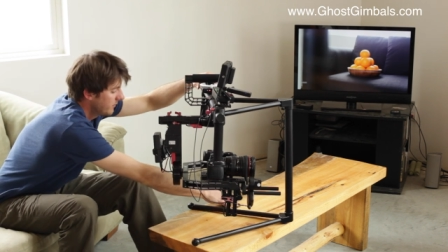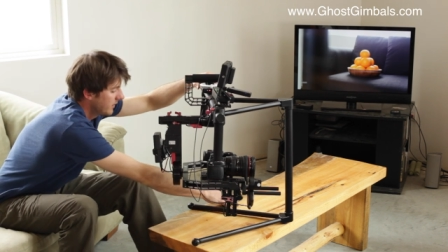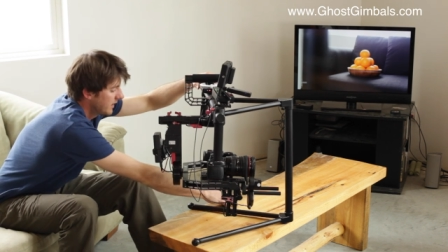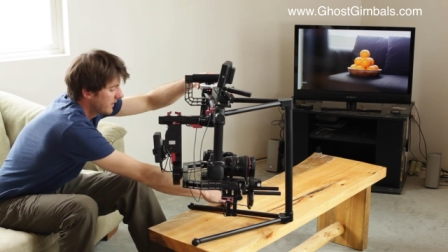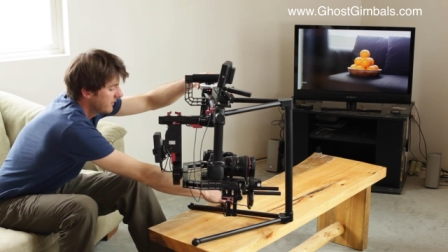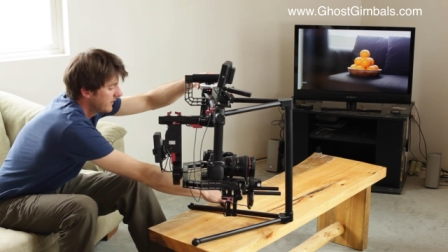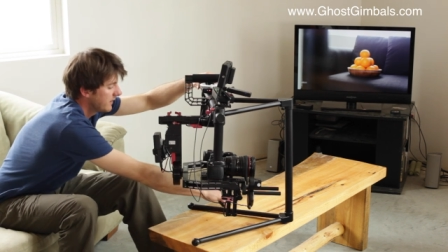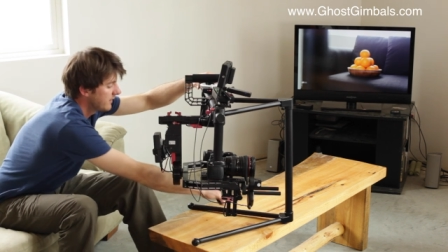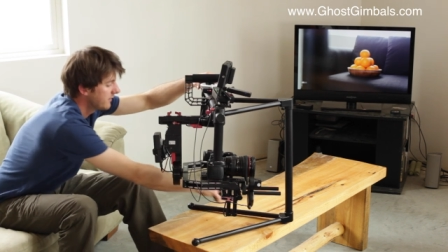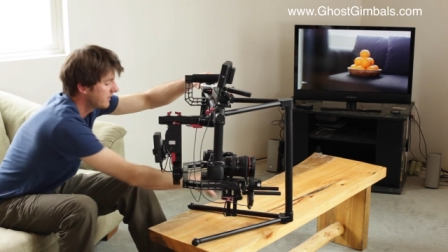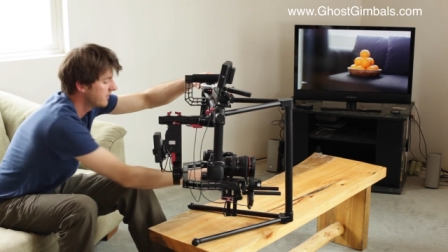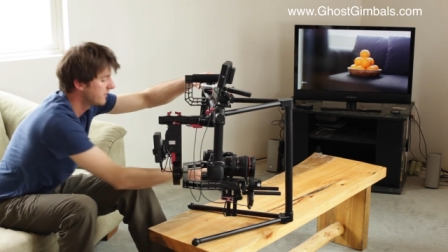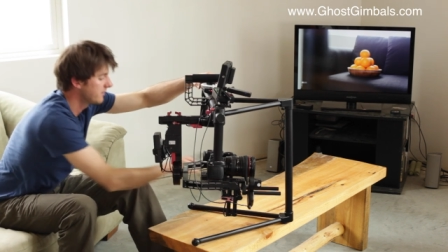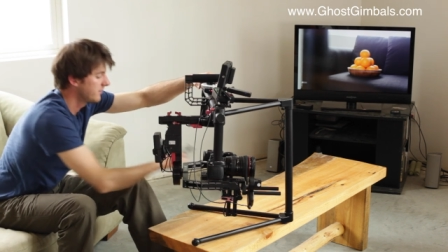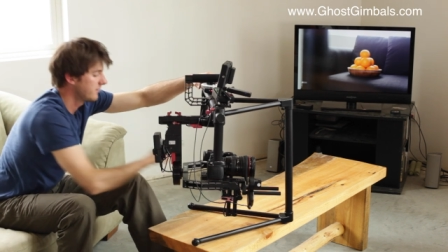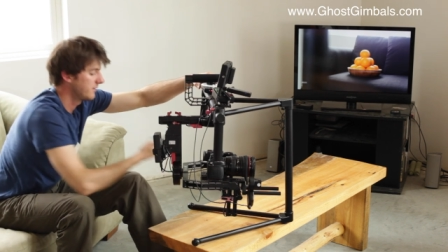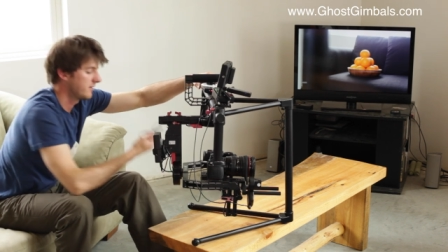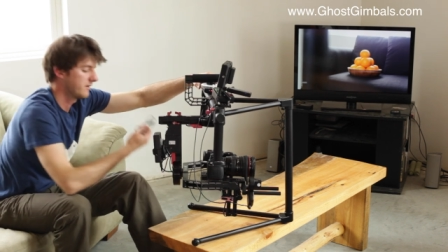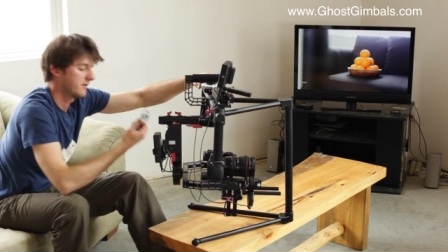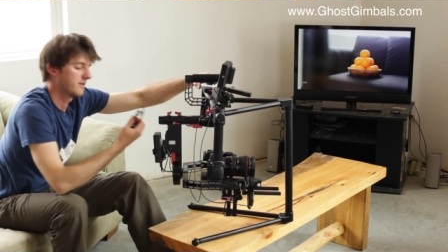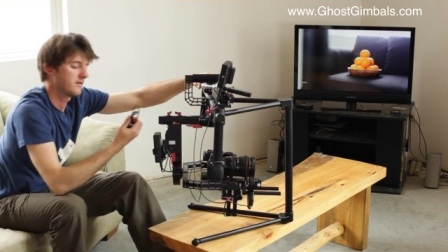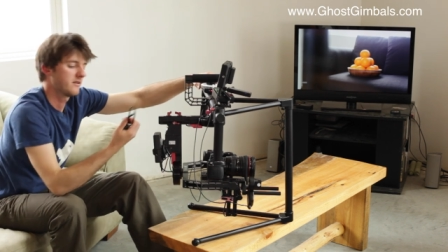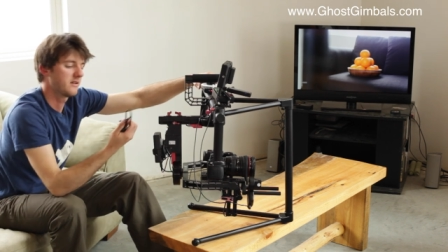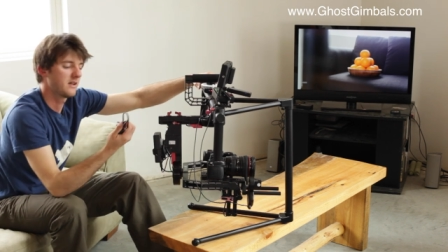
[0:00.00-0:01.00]
And then
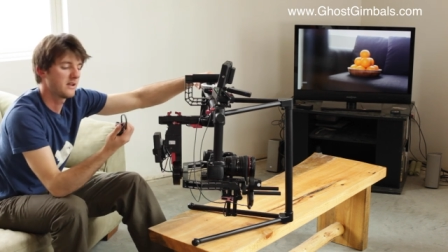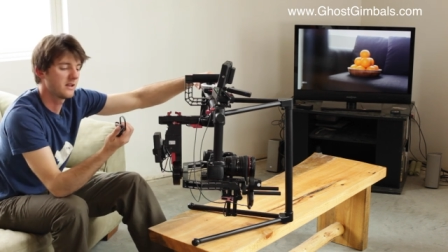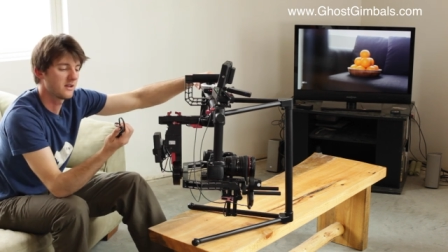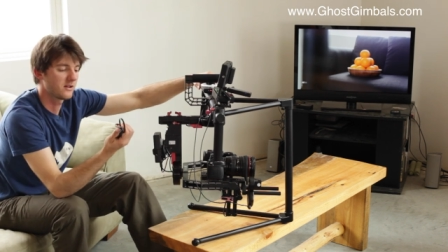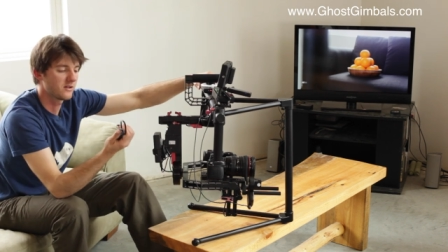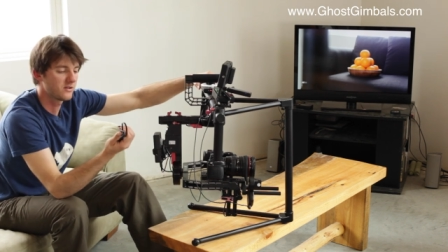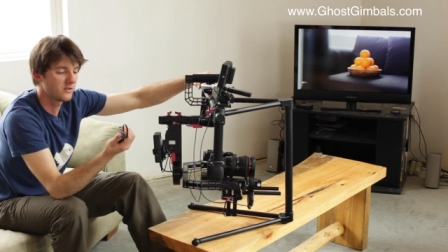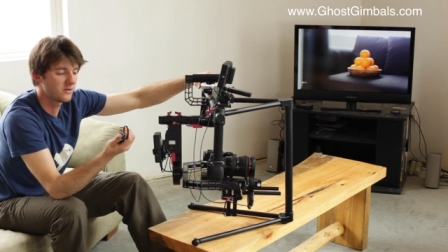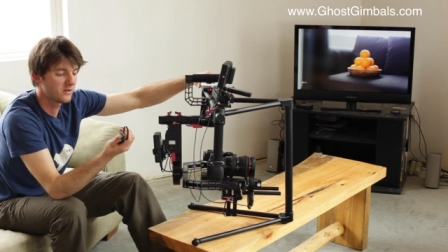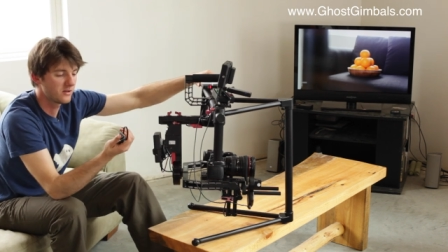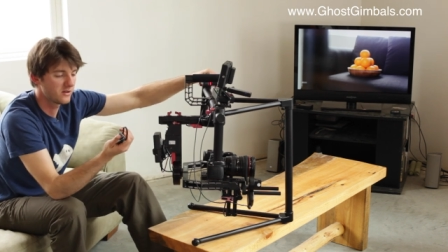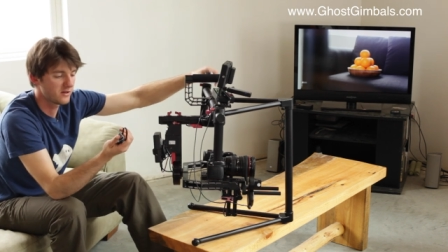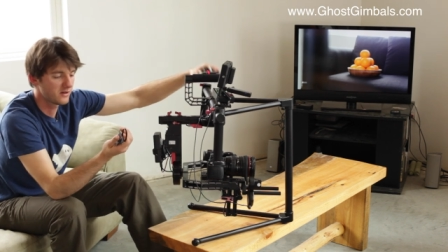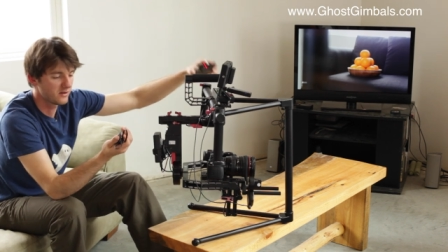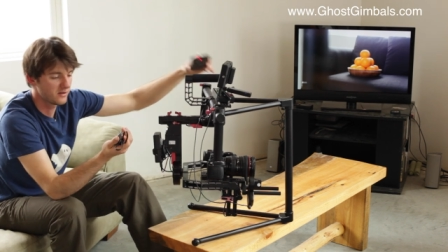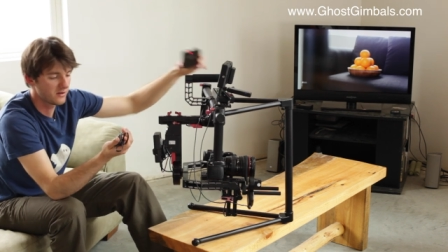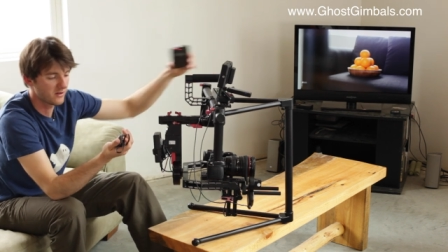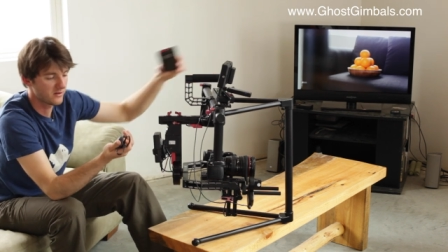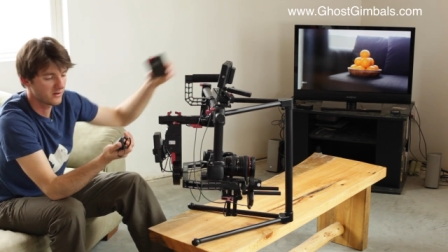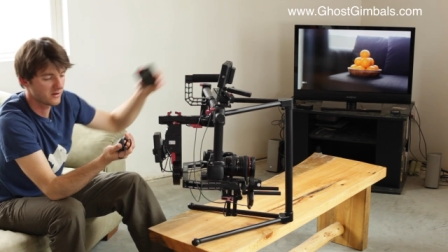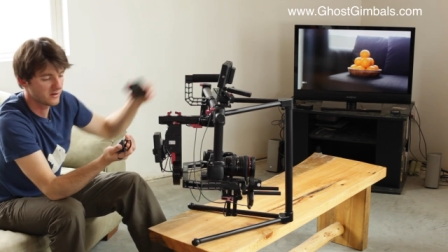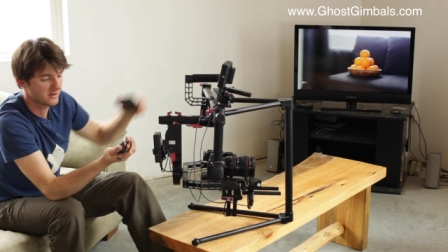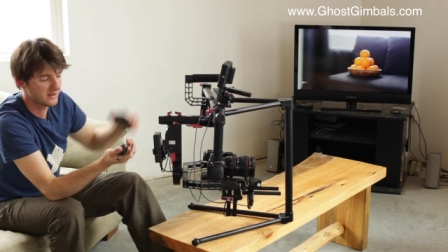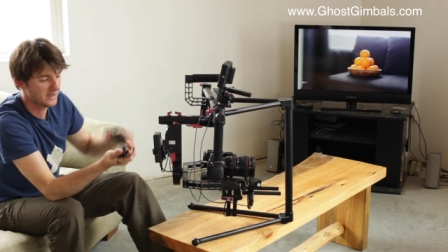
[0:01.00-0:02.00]
they included
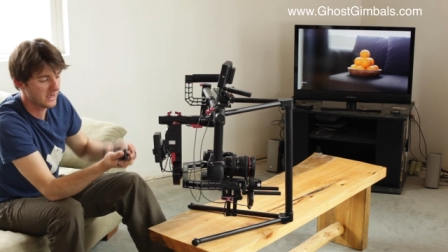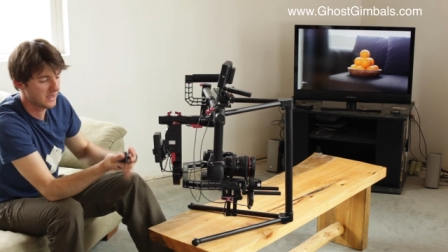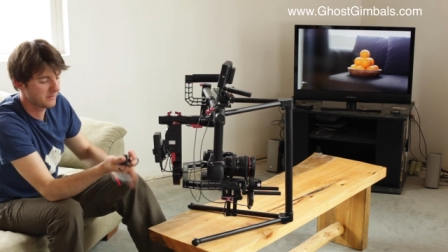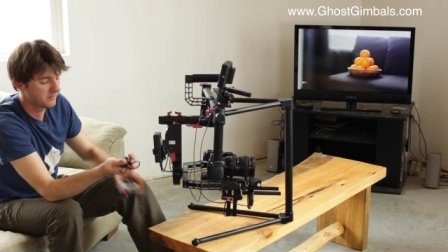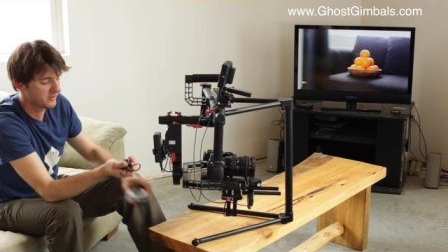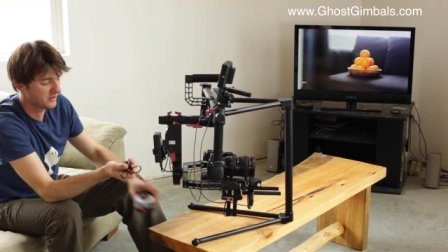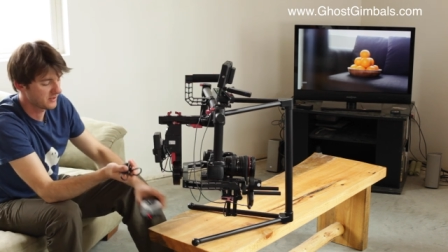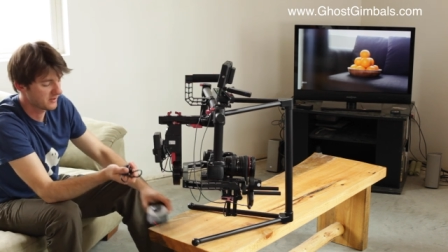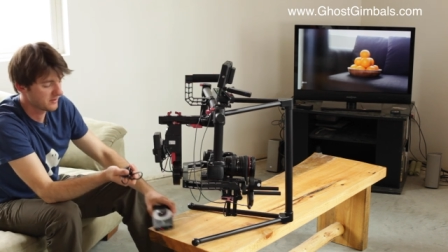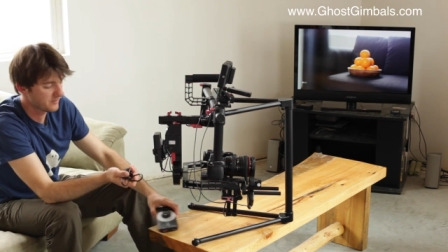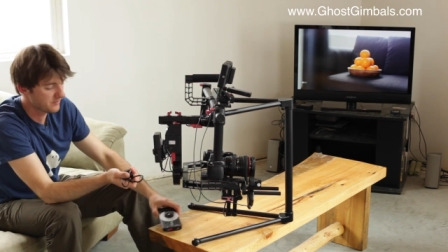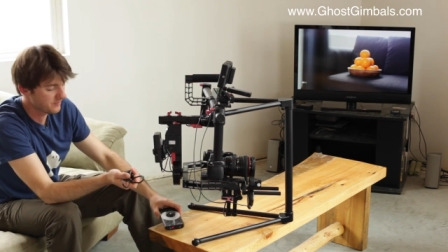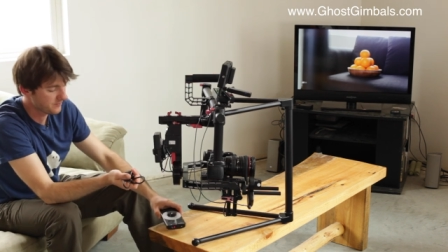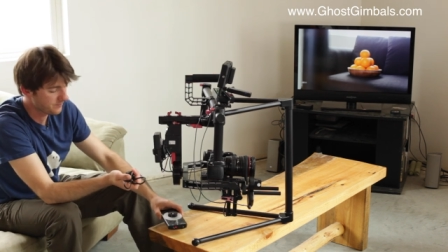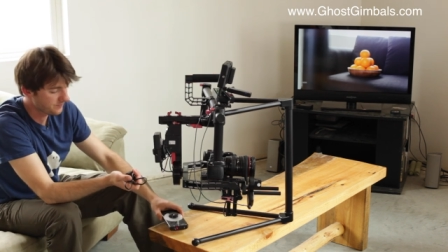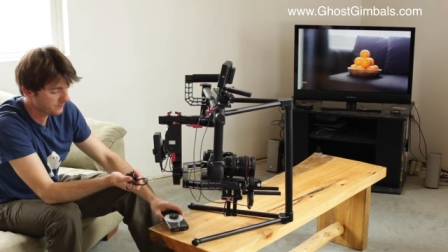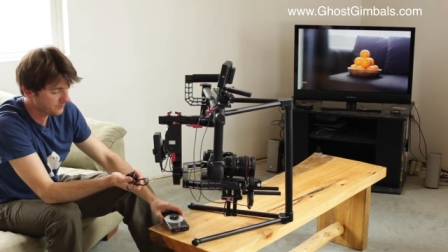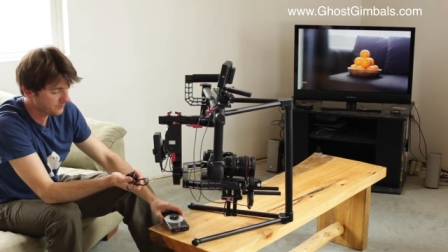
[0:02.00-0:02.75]
another adapter.